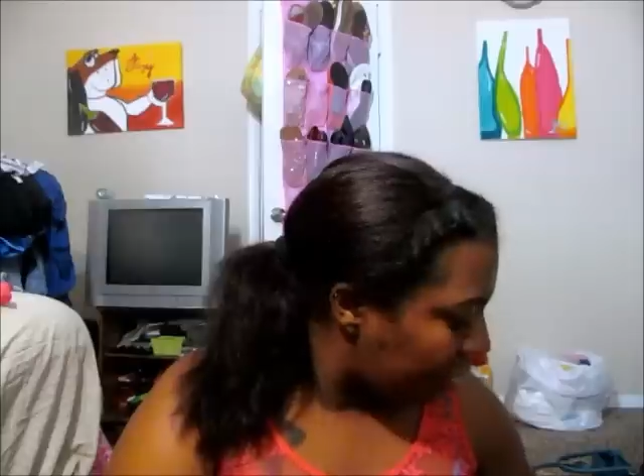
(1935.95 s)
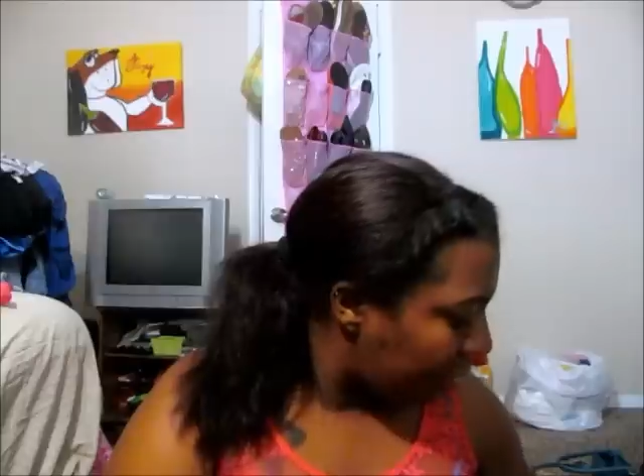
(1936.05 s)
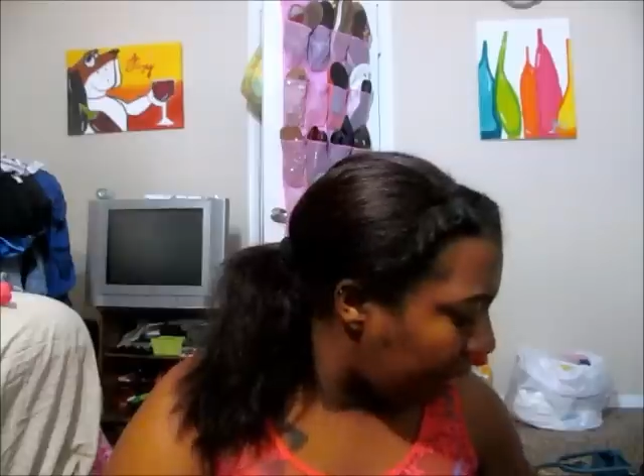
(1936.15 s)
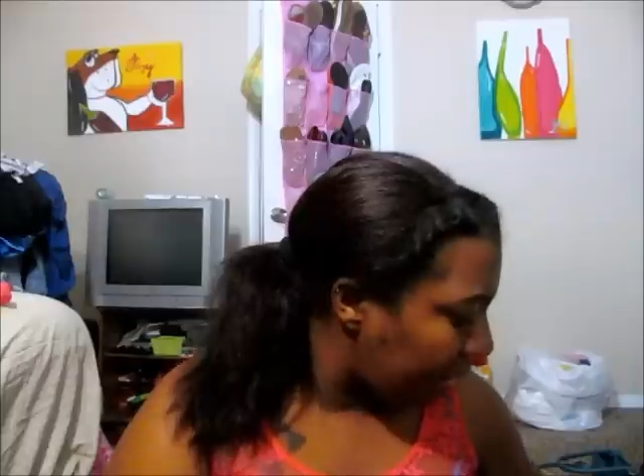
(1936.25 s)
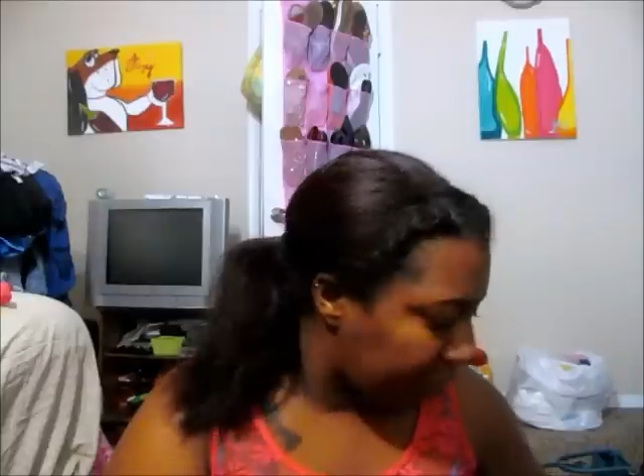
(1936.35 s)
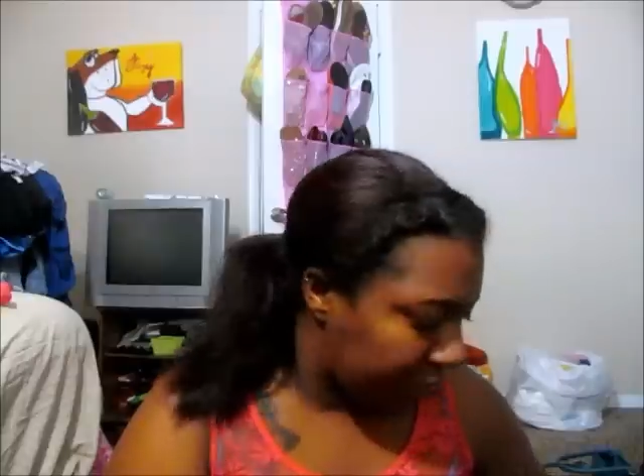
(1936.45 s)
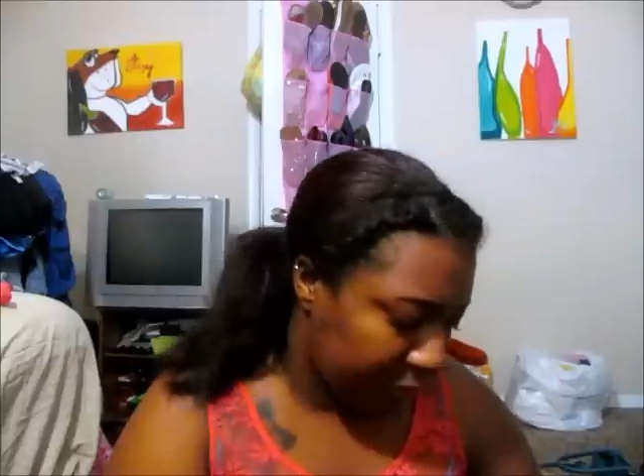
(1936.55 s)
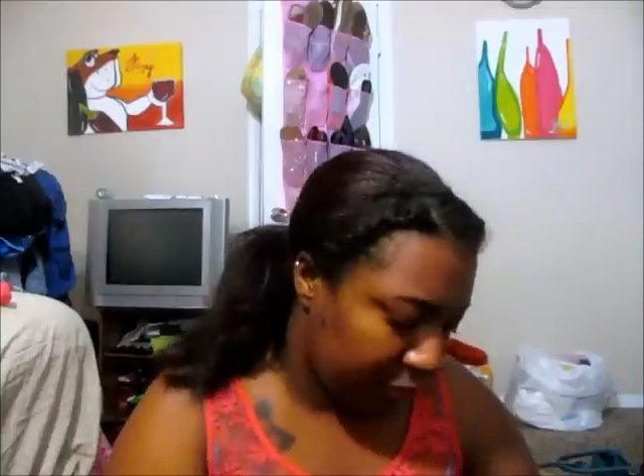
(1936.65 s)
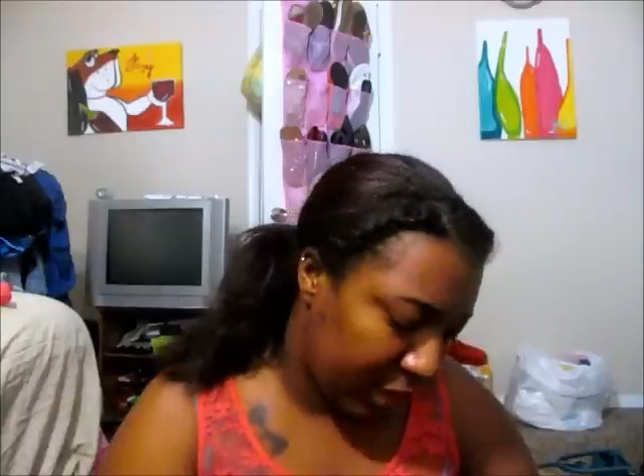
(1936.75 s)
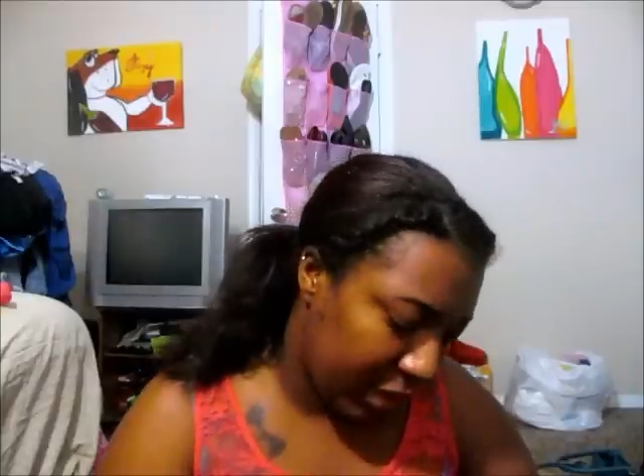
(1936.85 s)
are my
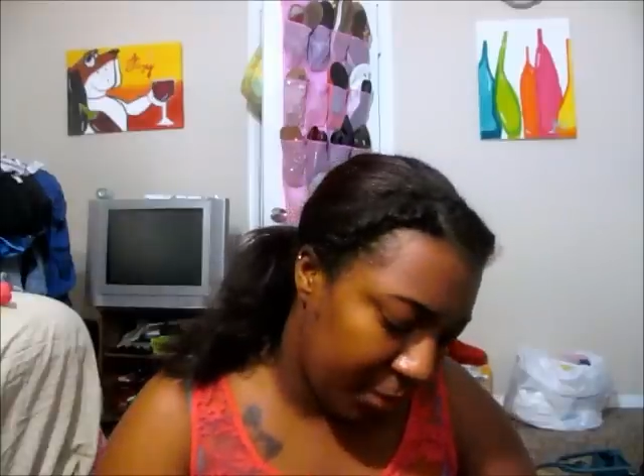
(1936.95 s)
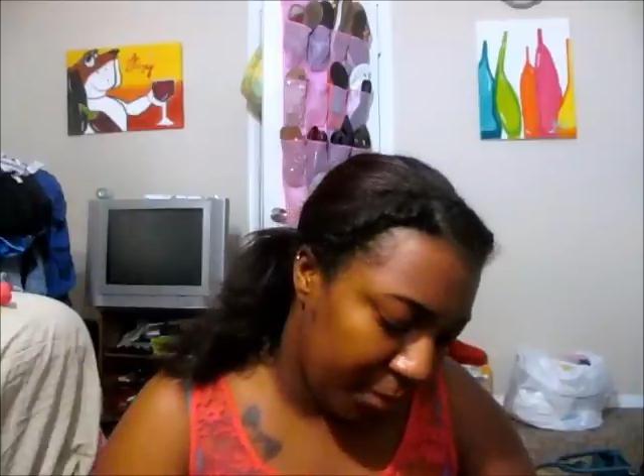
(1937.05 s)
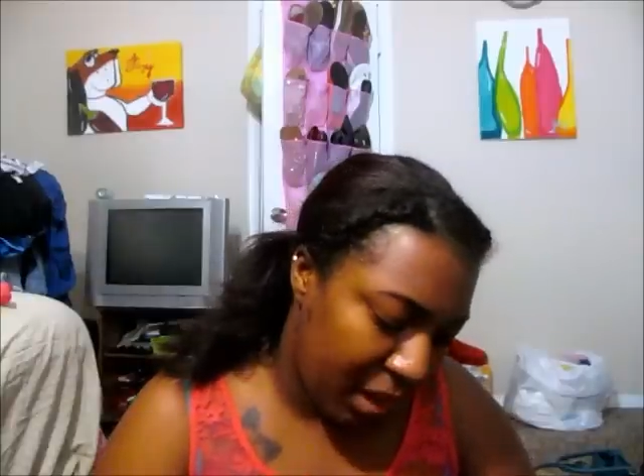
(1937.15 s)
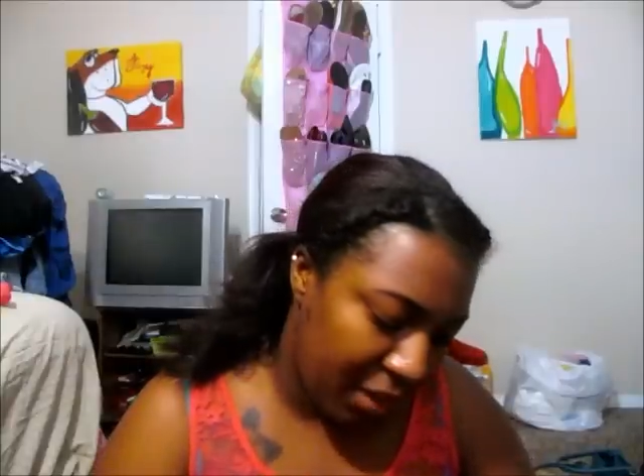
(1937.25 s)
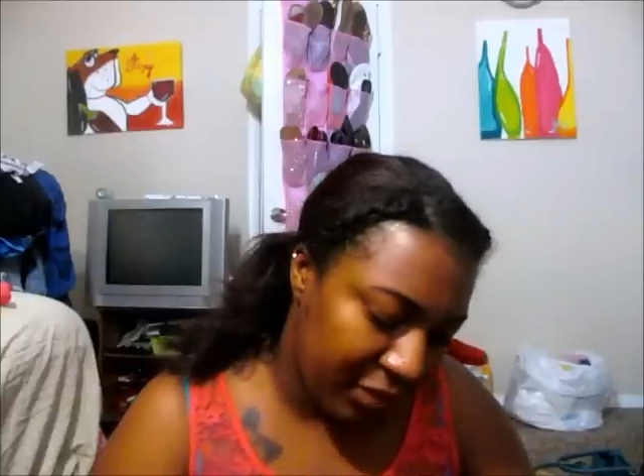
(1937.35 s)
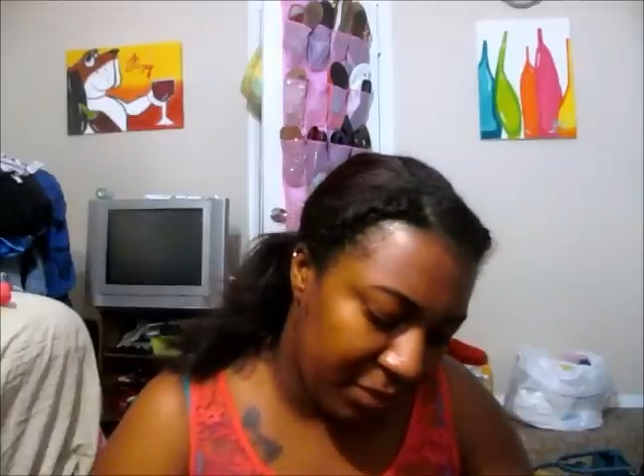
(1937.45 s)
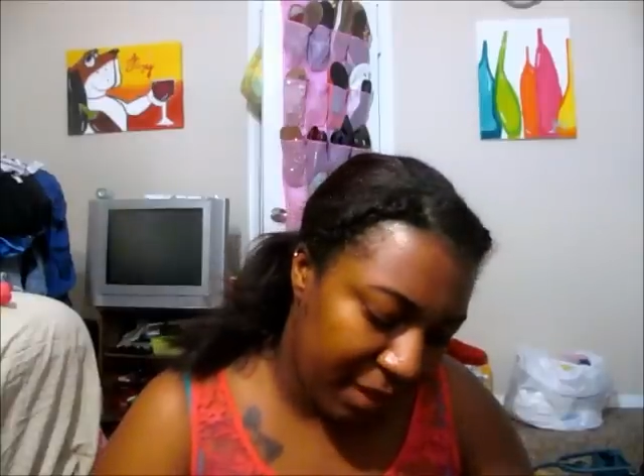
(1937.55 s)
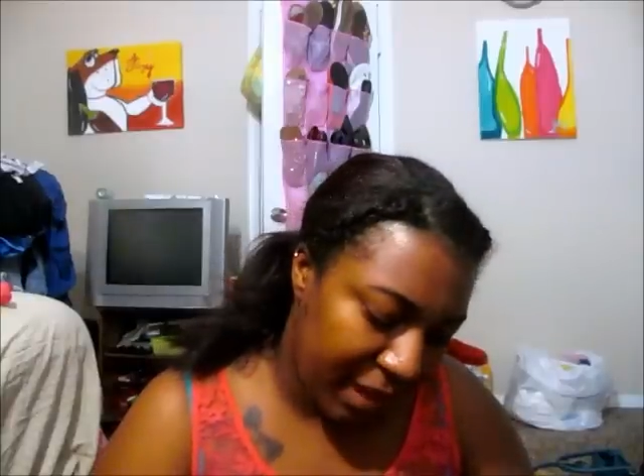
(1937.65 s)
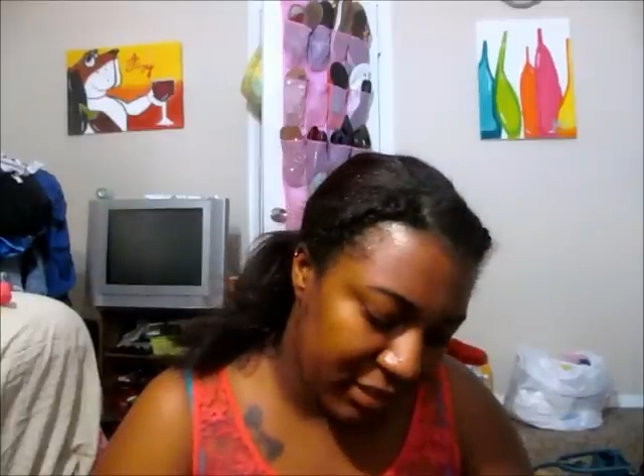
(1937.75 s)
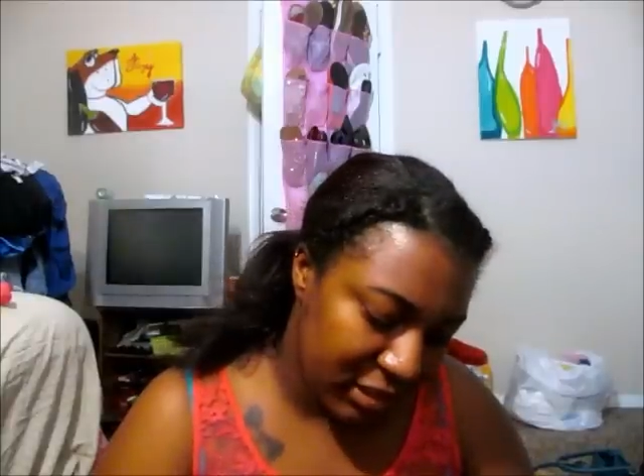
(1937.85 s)
three Mojave
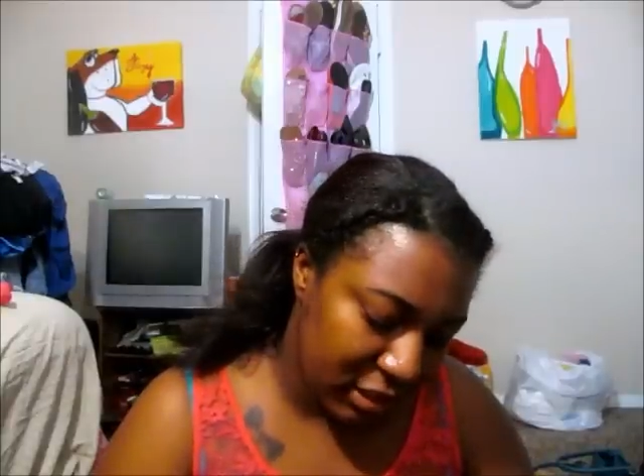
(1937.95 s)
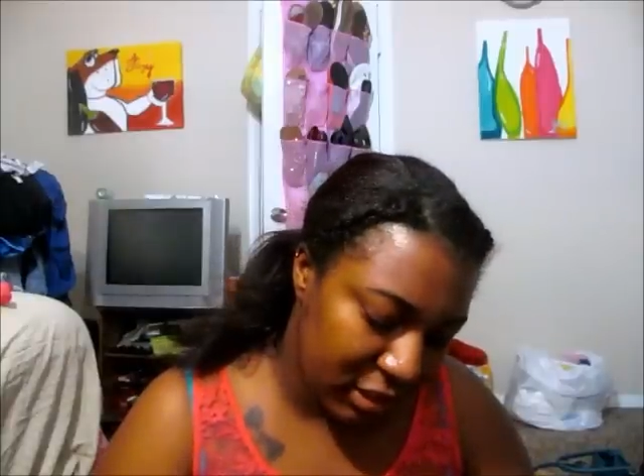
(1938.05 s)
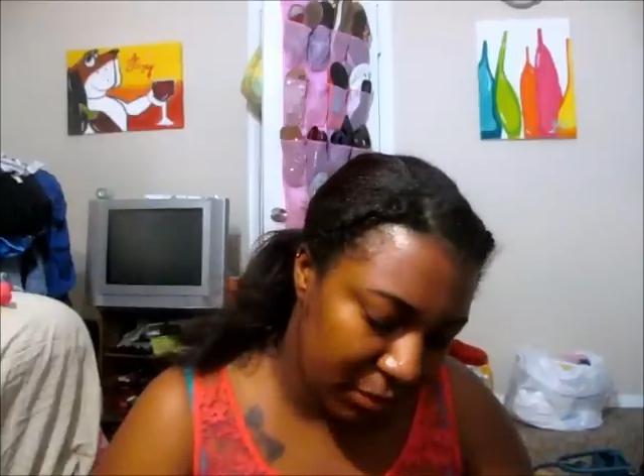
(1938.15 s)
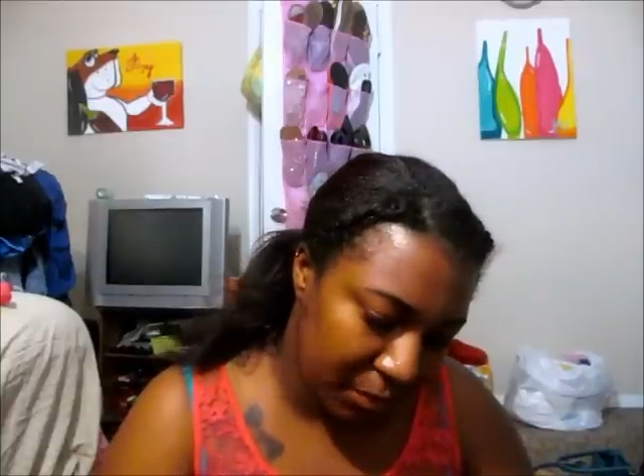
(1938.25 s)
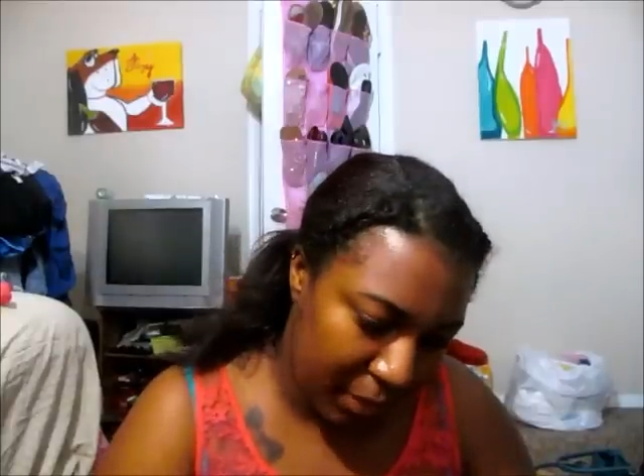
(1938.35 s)
Magic